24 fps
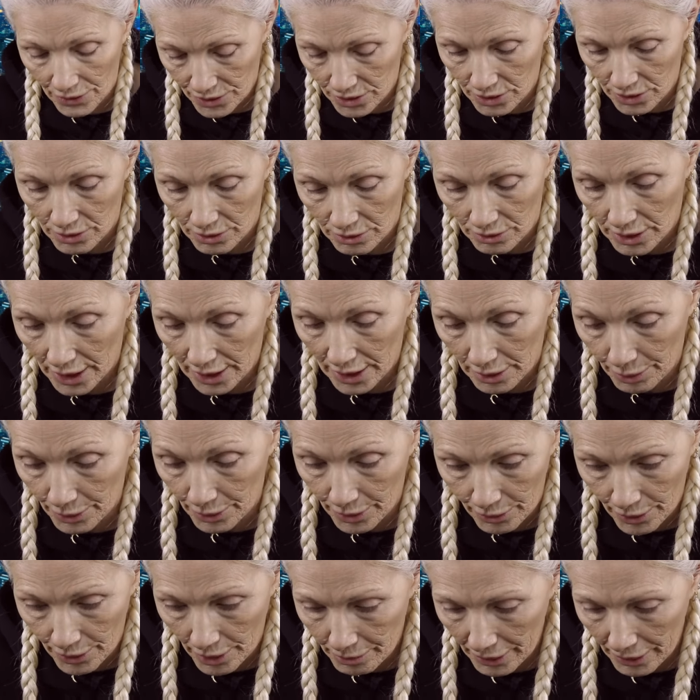so I could put
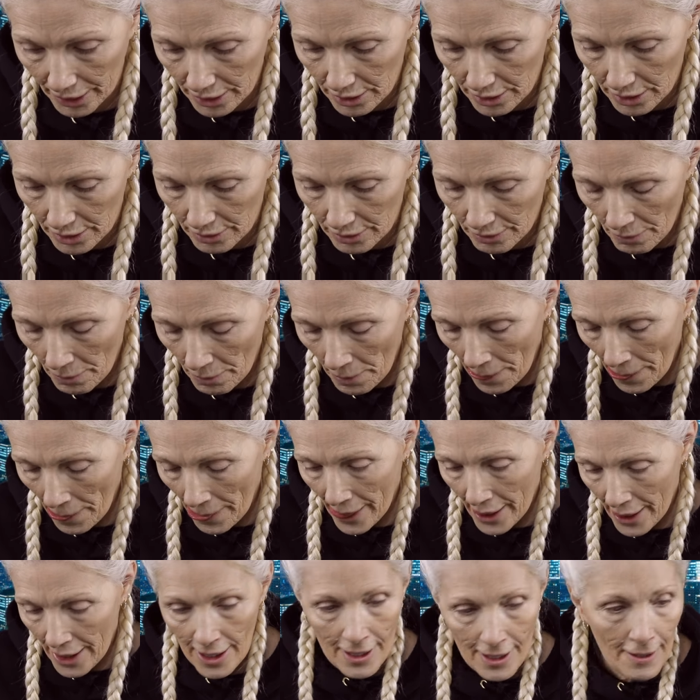it right back on.
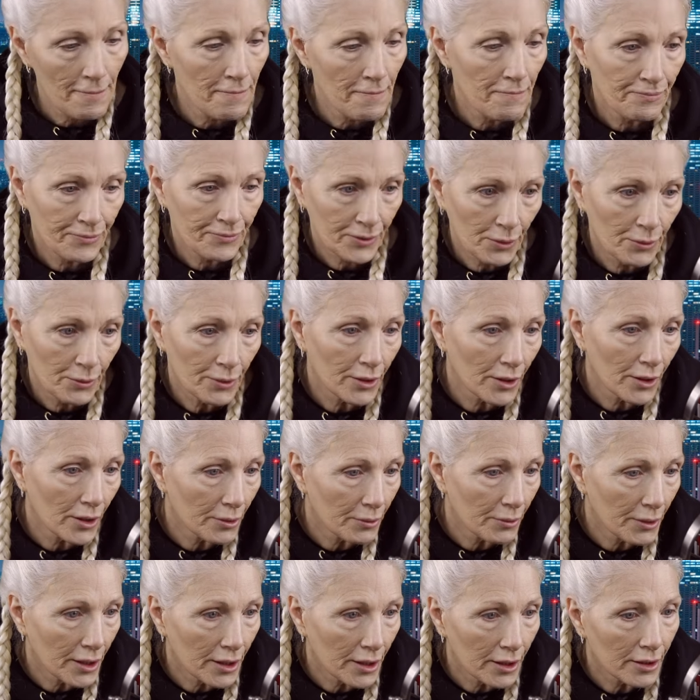Where are
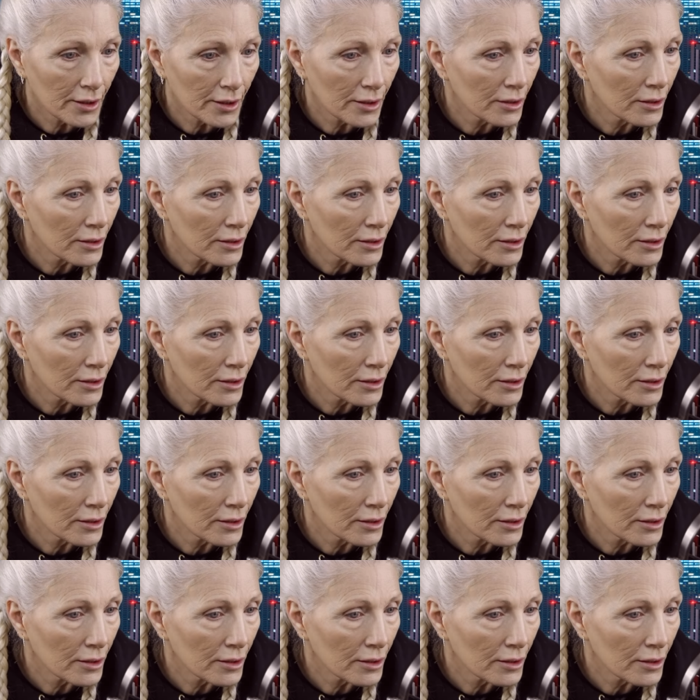we?